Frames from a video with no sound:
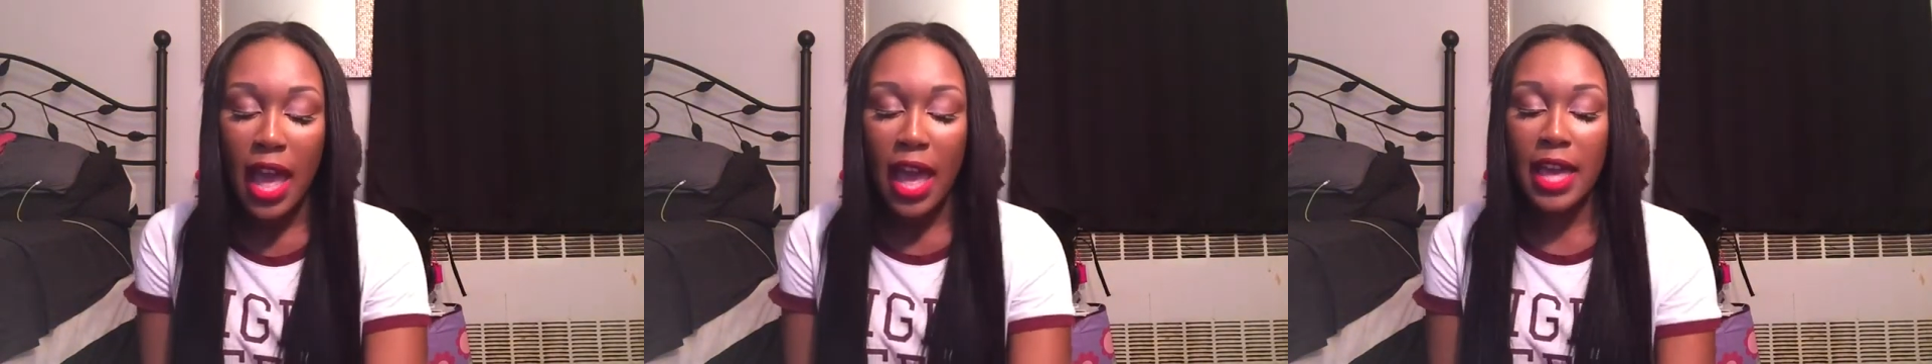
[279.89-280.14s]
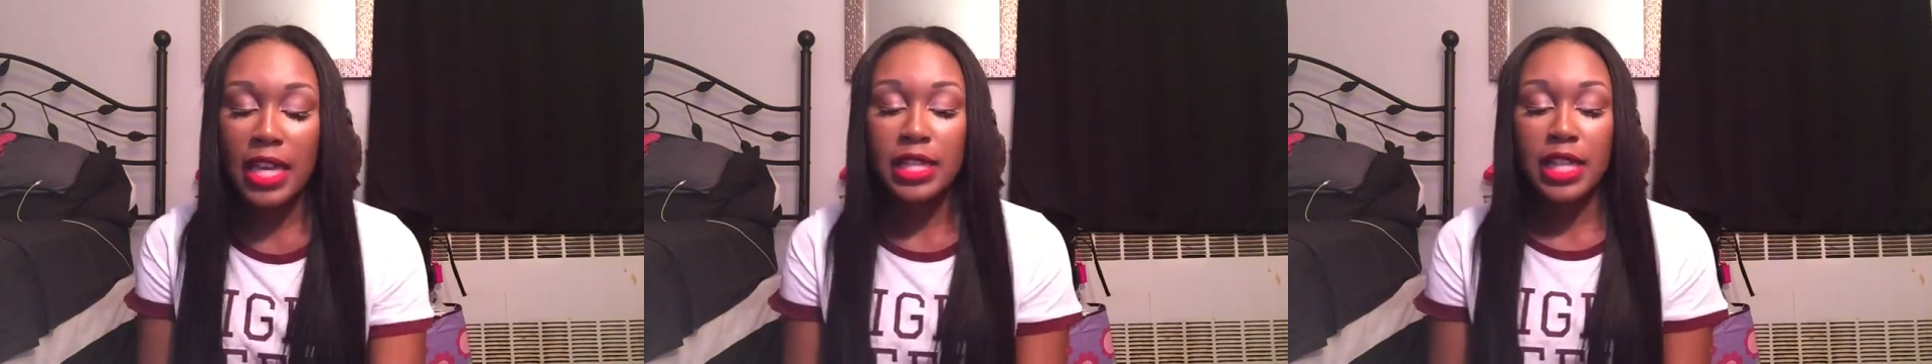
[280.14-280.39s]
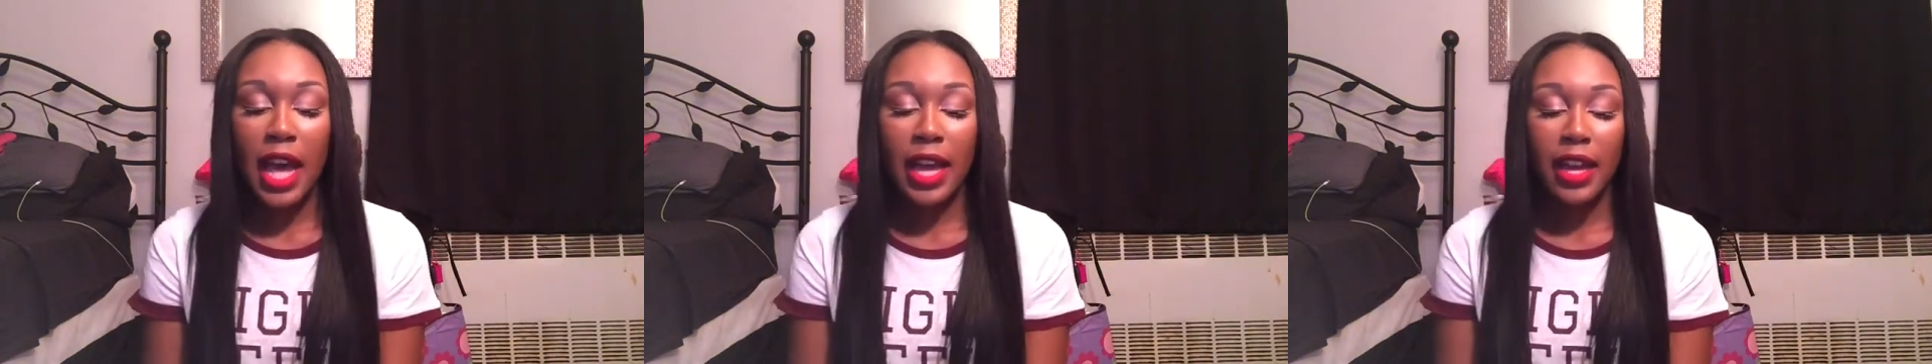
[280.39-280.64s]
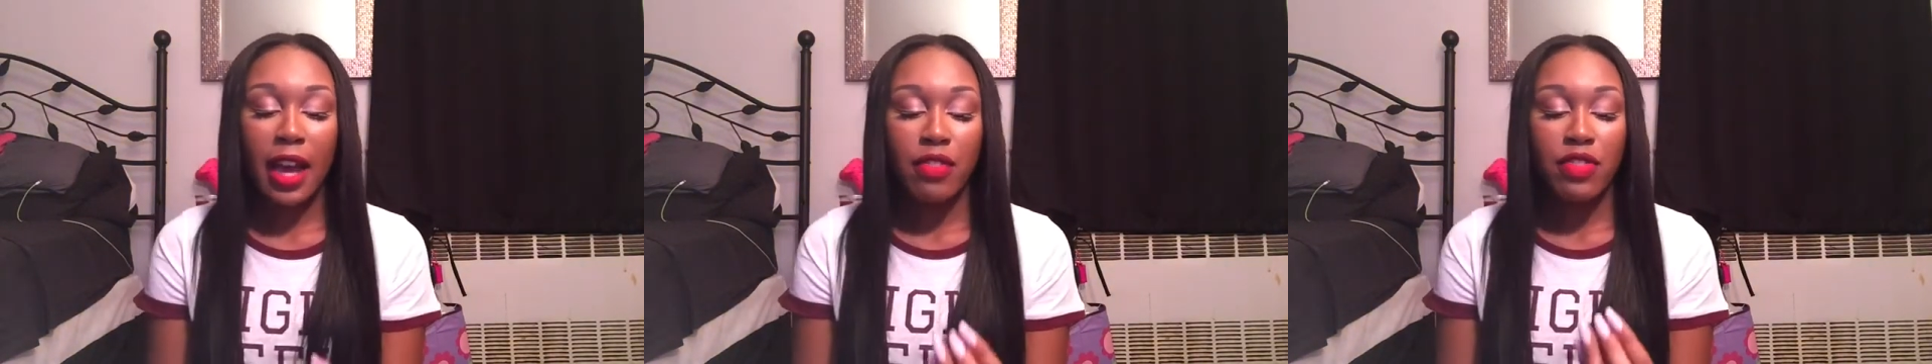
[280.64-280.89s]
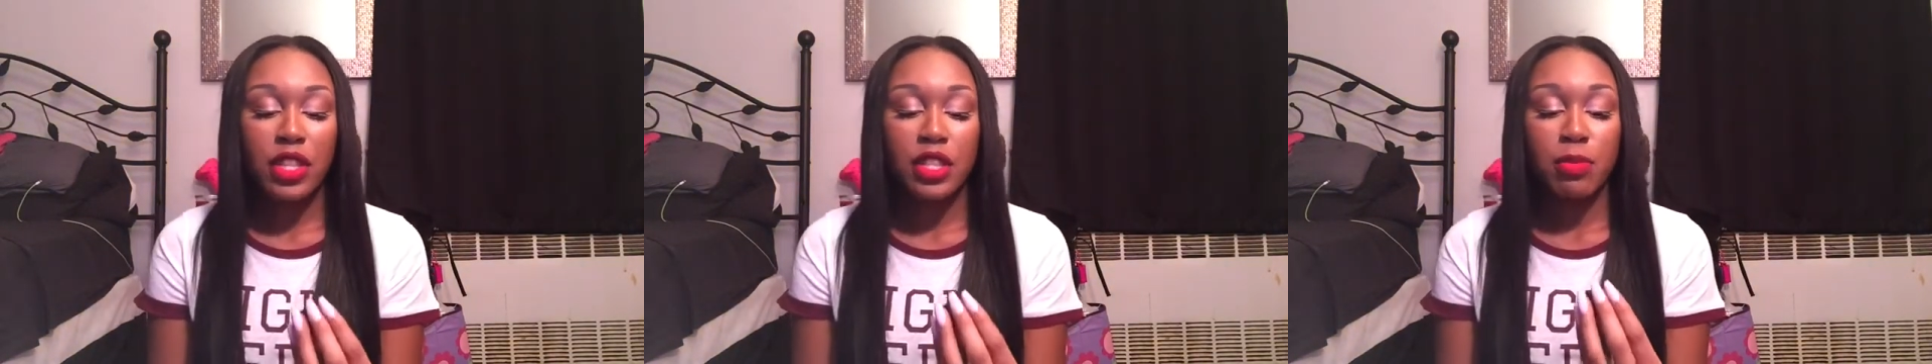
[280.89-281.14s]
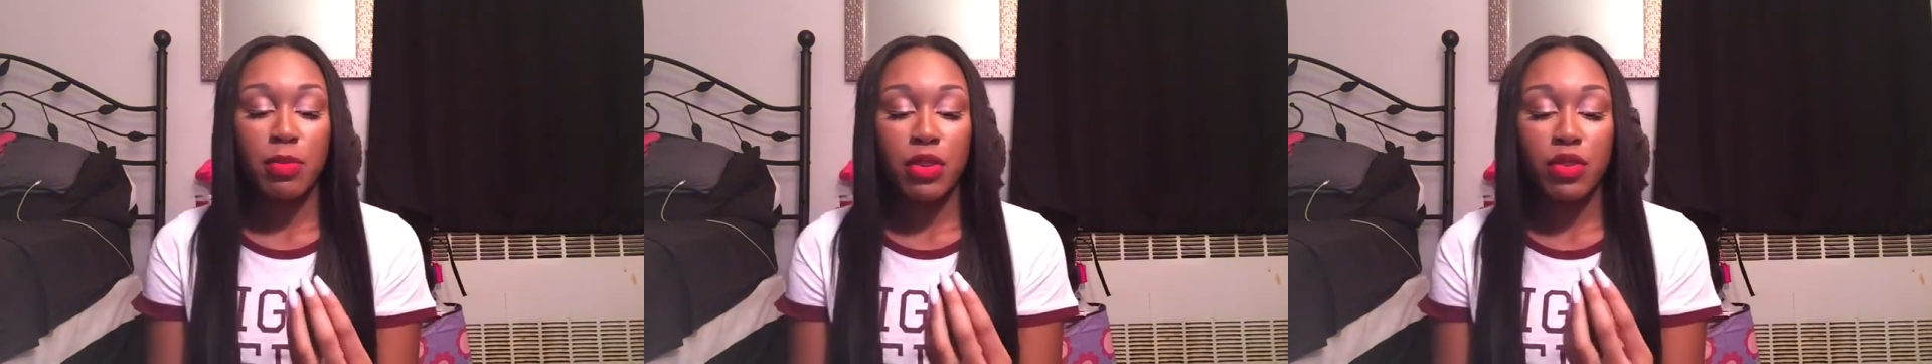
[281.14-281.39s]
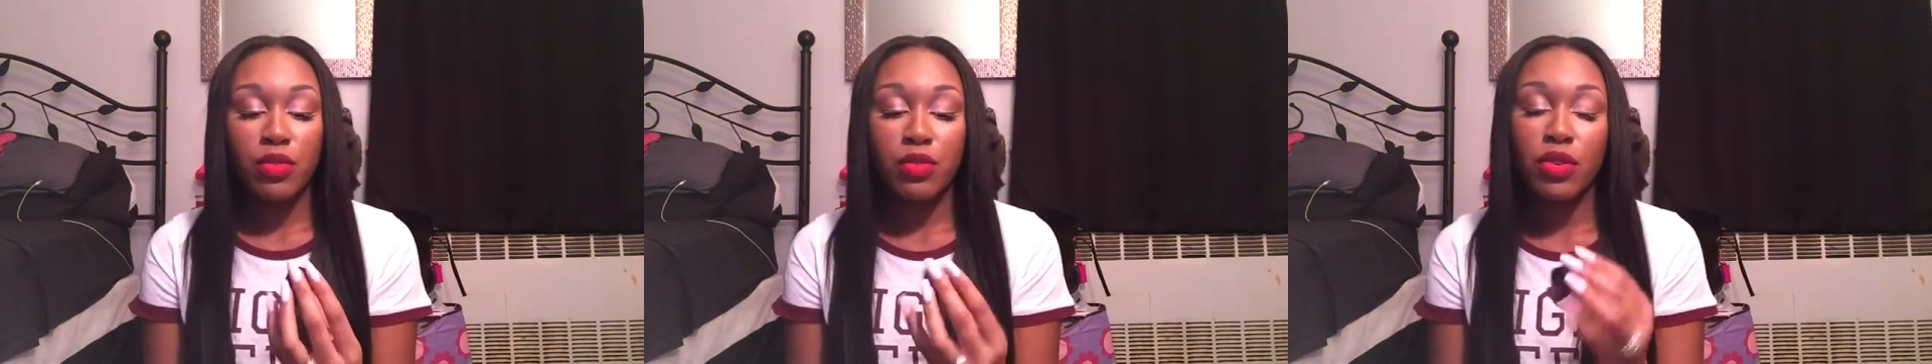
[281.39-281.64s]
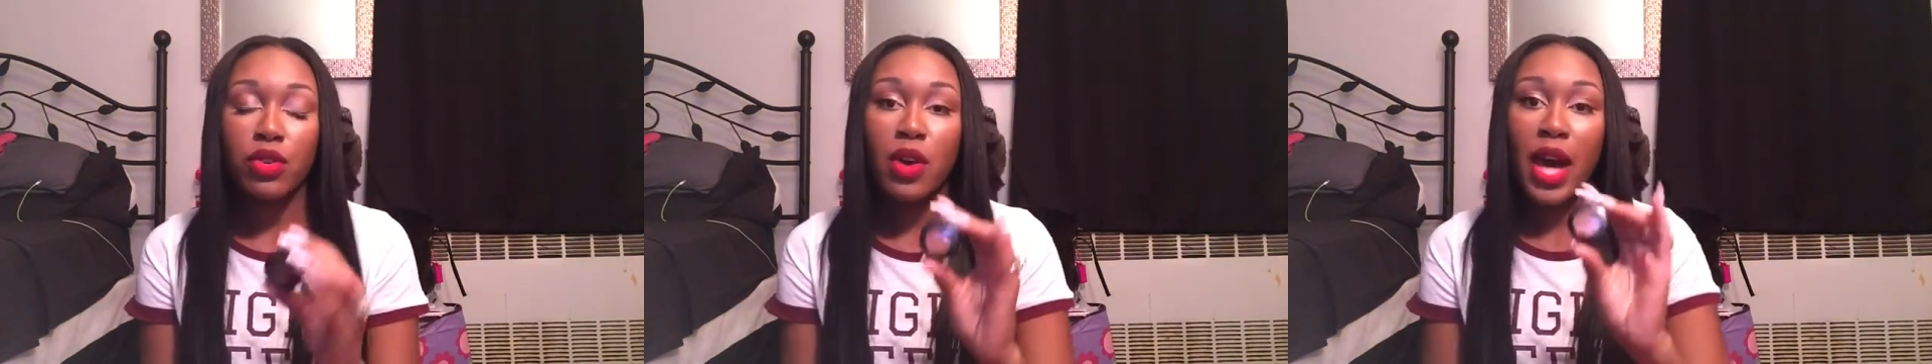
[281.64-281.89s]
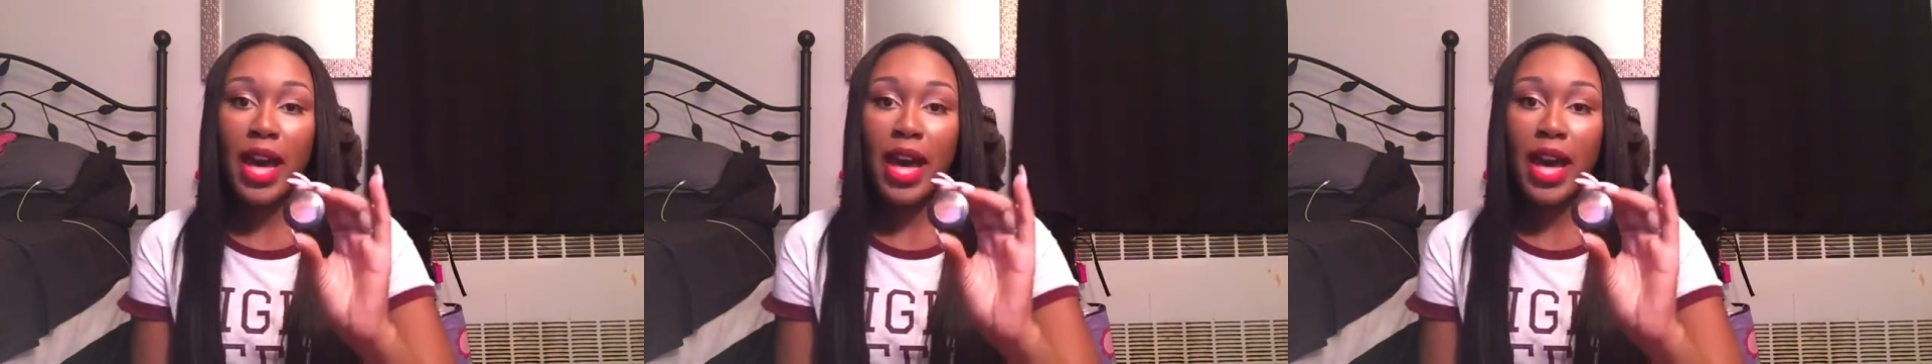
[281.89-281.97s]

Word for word: and I got this beautiful